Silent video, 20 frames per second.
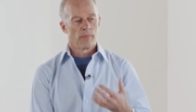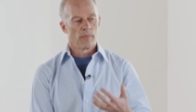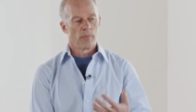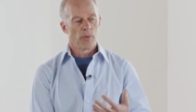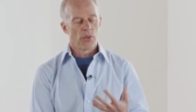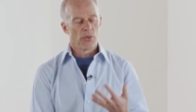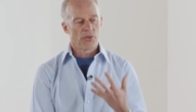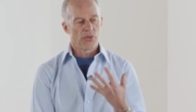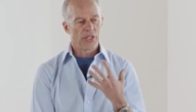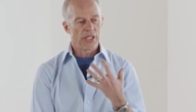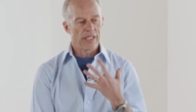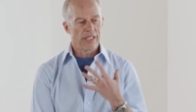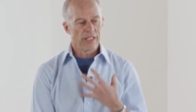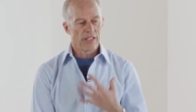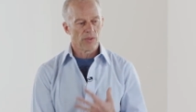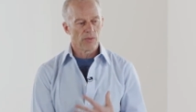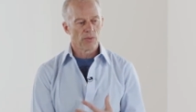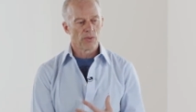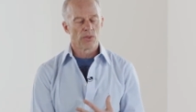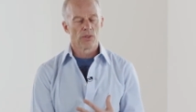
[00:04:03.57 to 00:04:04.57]
Both the
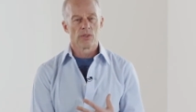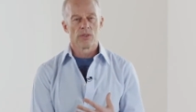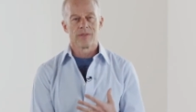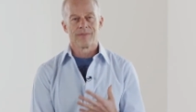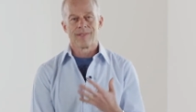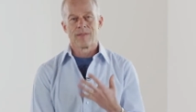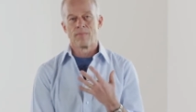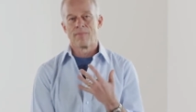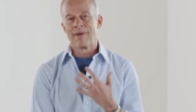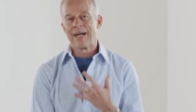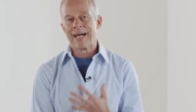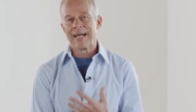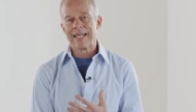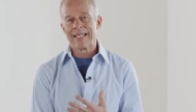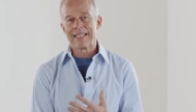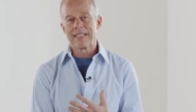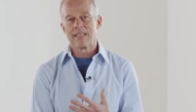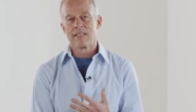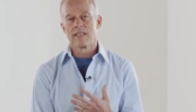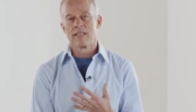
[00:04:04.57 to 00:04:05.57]
inner world of the
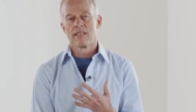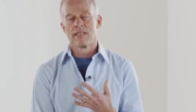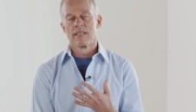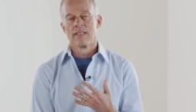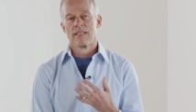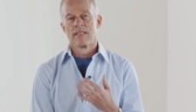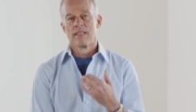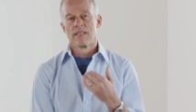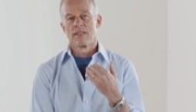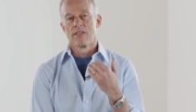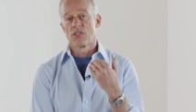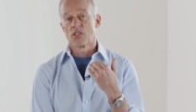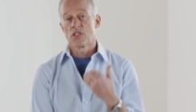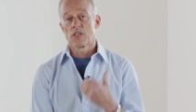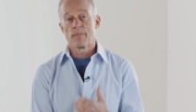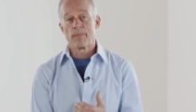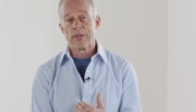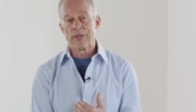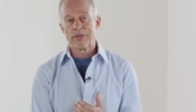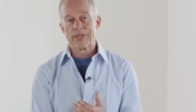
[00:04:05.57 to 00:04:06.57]
mind, the
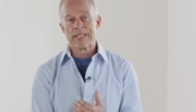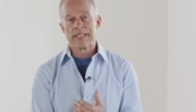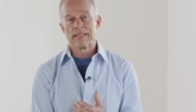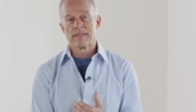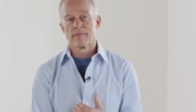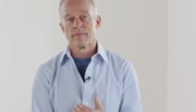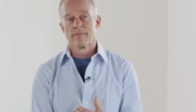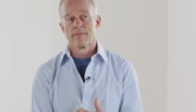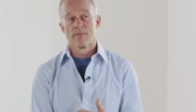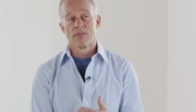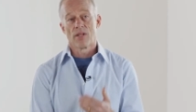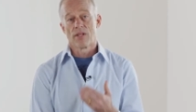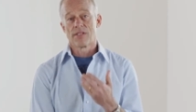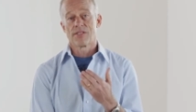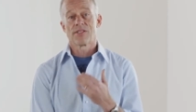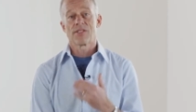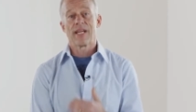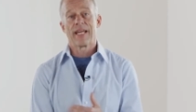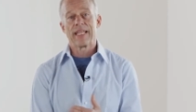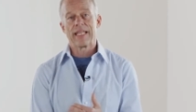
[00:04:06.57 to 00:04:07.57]
spirit, our
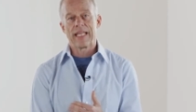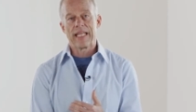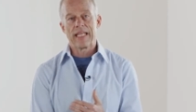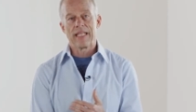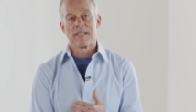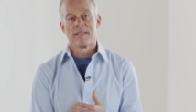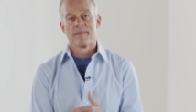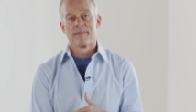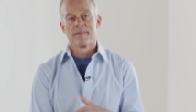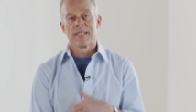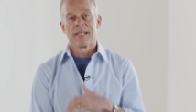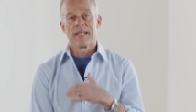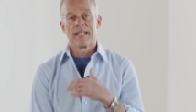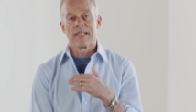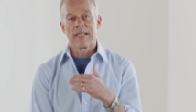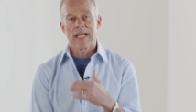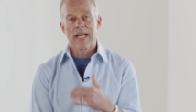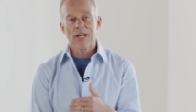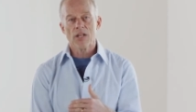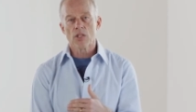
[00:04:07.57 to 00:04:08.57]
psyche, and
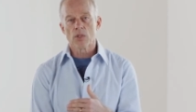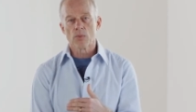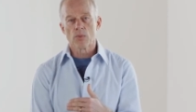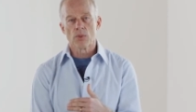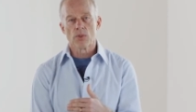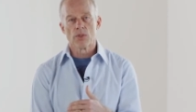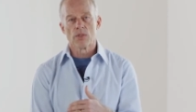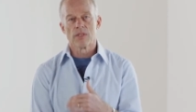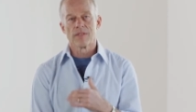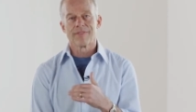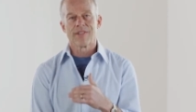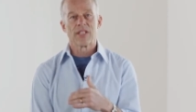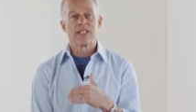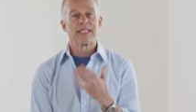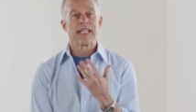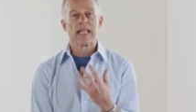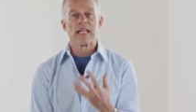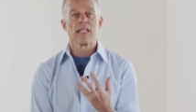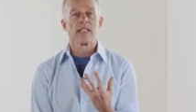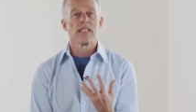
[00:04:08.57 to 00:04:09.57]
the outer world of our
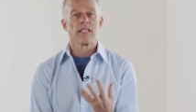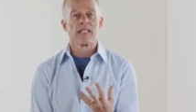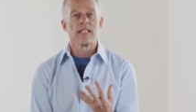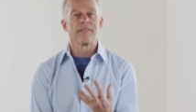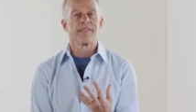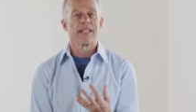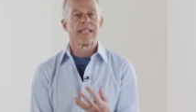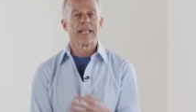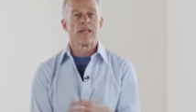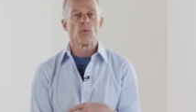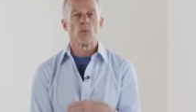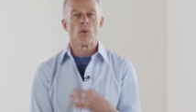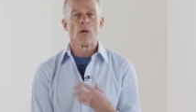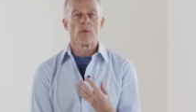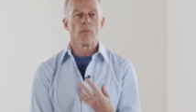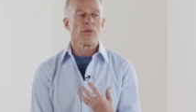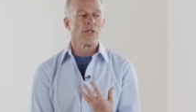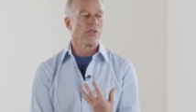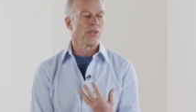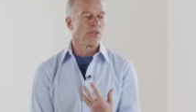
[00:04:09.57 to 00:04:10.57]
daily living and
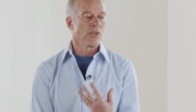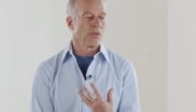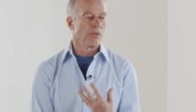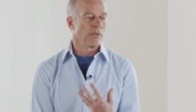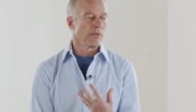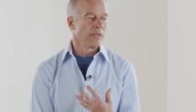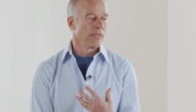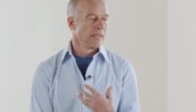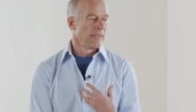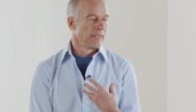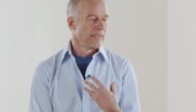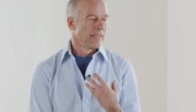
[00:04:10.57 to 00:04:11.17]
what we do